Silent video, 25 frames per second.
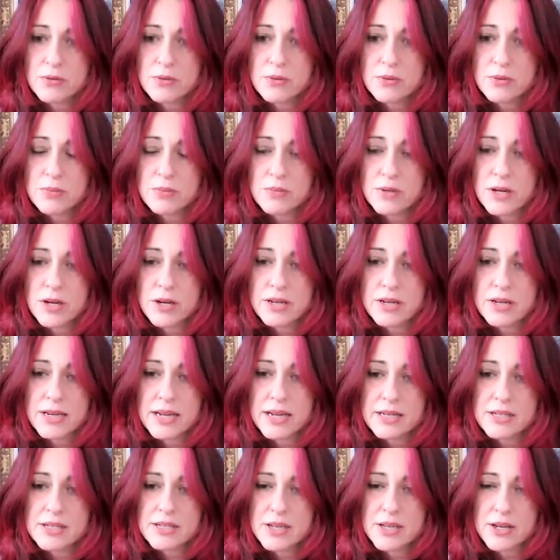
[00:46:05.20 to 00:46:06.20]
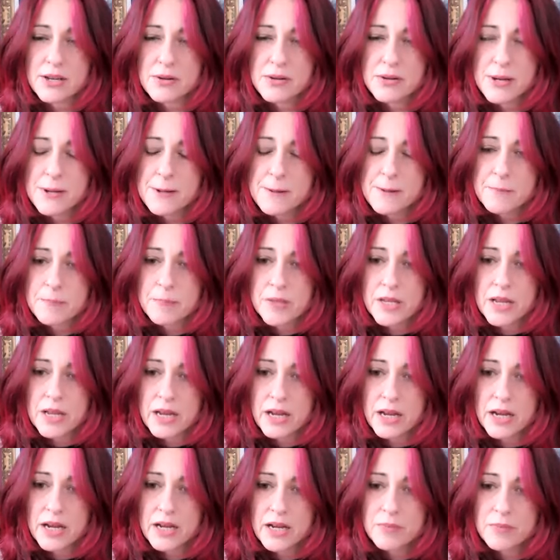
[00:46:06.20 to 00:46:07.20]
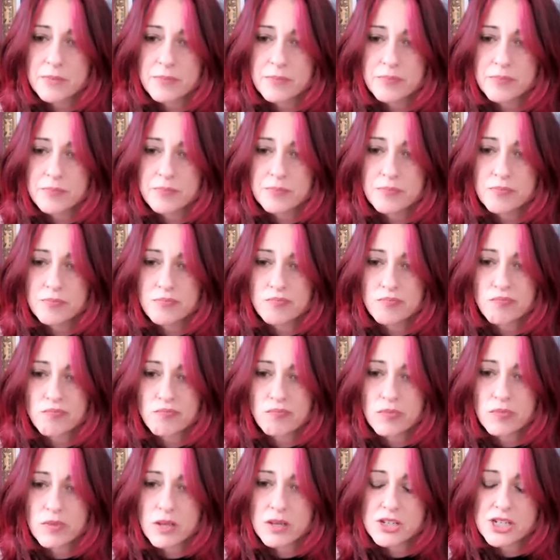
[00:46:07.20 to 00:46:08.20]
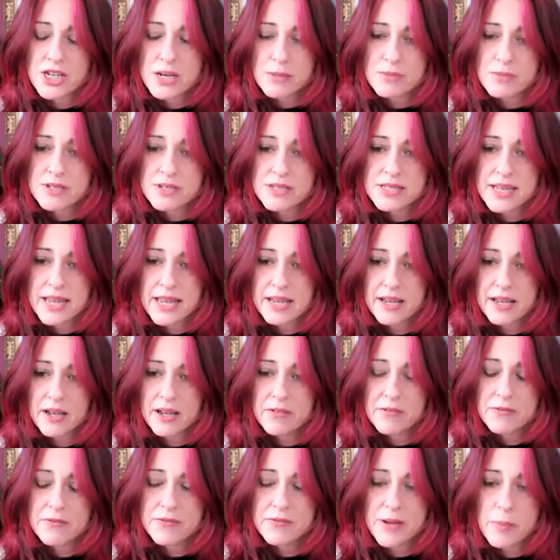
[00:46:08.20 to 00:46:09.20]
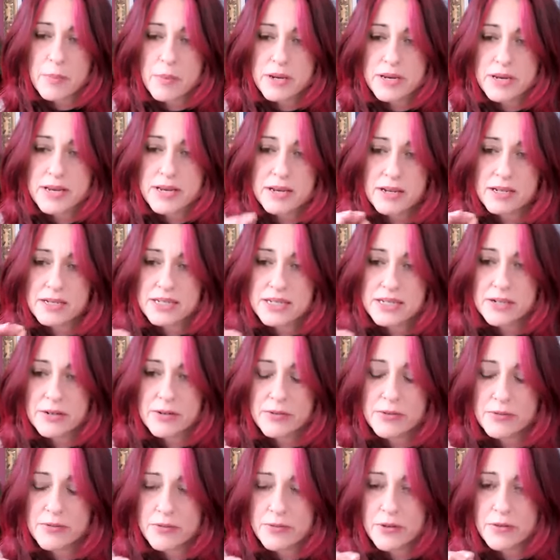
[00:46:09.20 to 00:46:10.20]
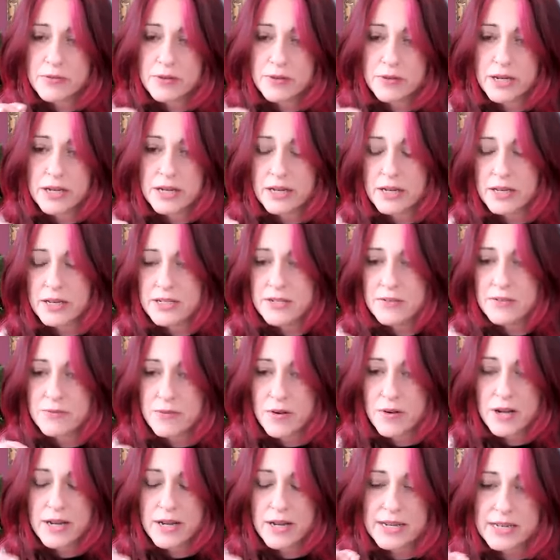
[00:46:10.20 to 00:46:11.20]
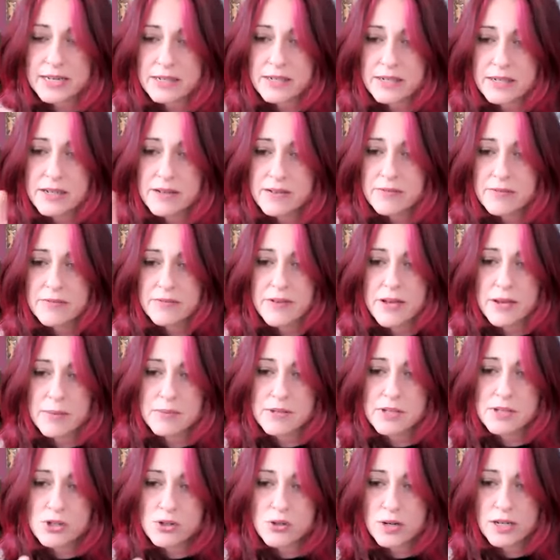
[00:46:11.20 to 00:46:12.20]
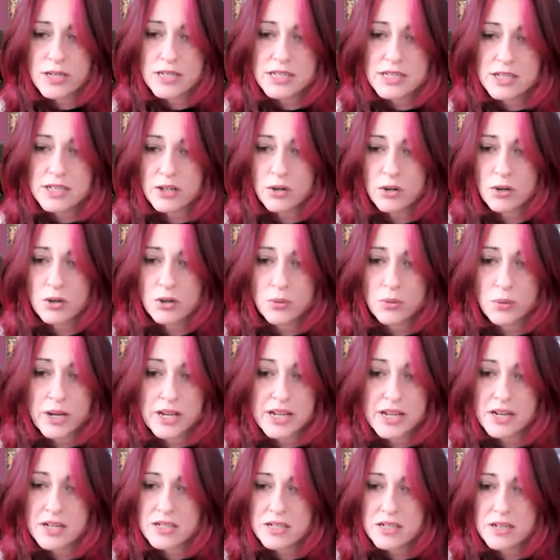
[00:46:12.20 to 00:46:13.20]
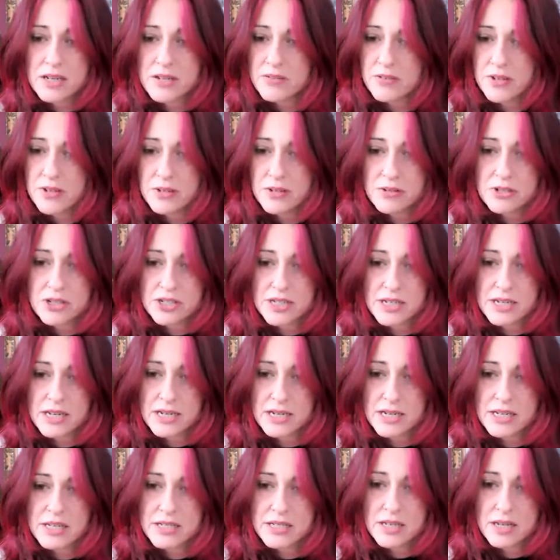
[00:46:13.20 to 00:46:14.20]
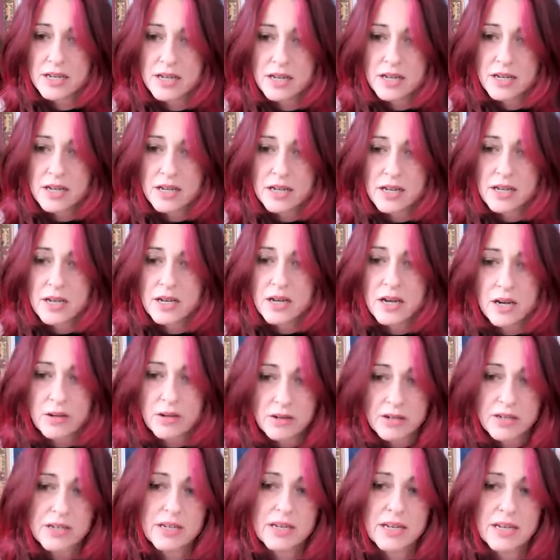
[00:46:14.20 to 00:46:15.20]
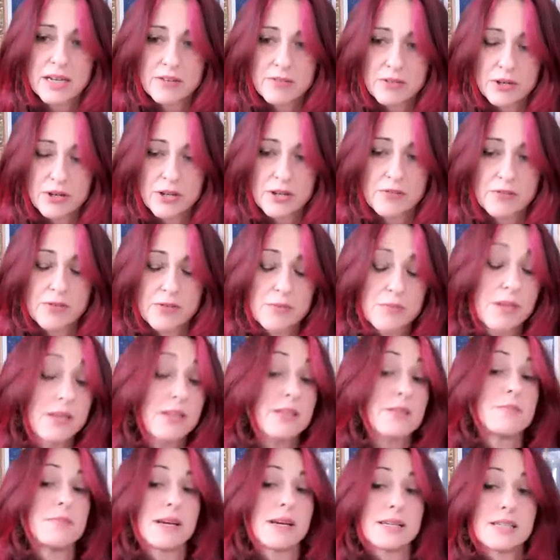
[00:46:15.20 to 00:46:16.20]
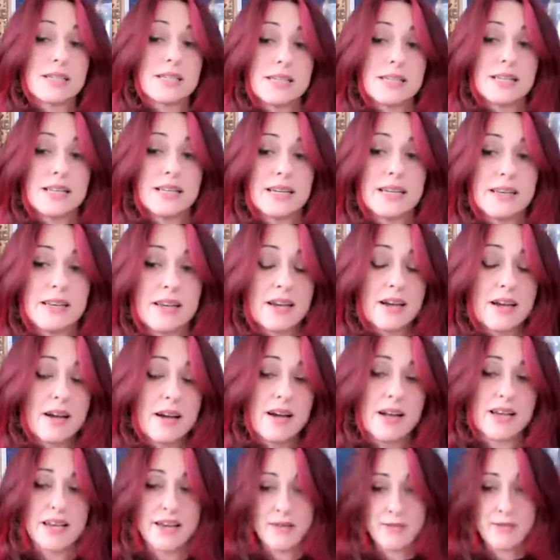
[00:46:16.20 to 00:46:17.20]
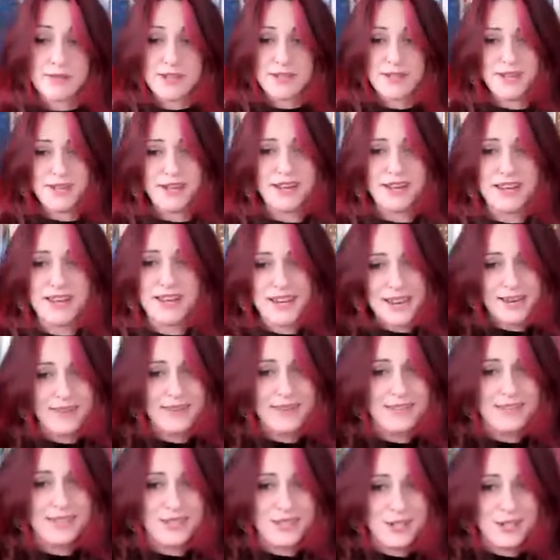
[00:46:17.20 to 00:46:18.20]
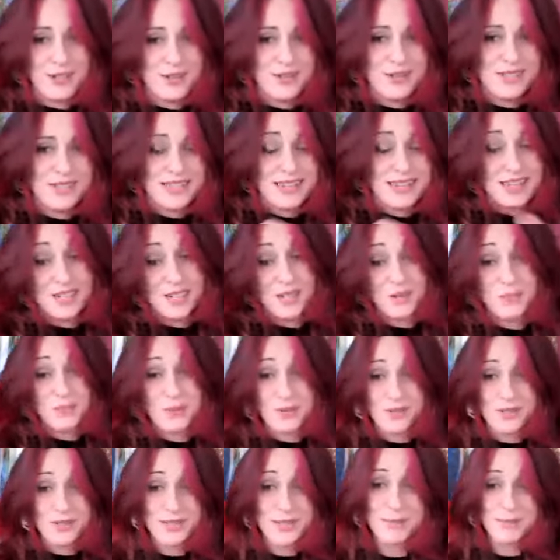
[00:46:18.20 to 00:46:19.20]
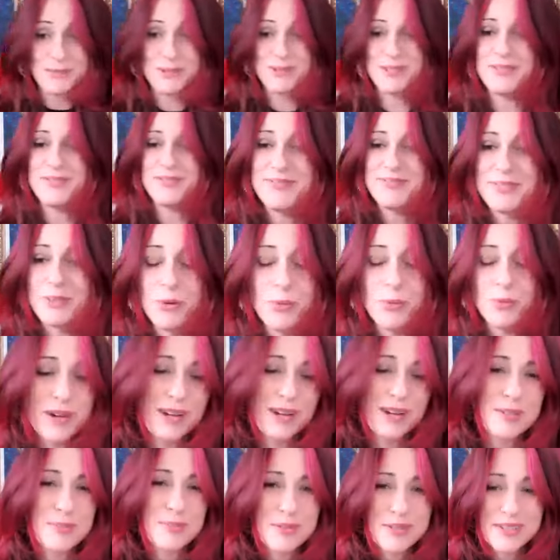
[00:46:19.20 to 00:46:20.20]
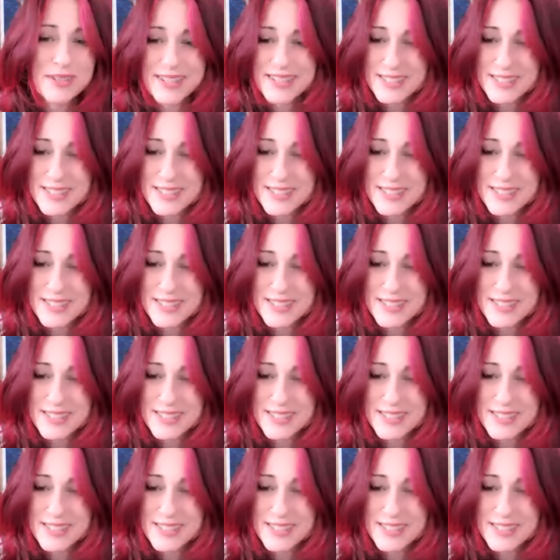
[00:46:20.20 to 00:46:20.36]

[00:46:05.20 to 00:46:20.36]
form. Okay, so um, Gemma's saying her feminine idea of of like a divine femme is Tracy Holloway. I don't even know she is. I'm going to have a look. For me, the masculine that I love to connect this to is actually Bruce Lipton, or my husband,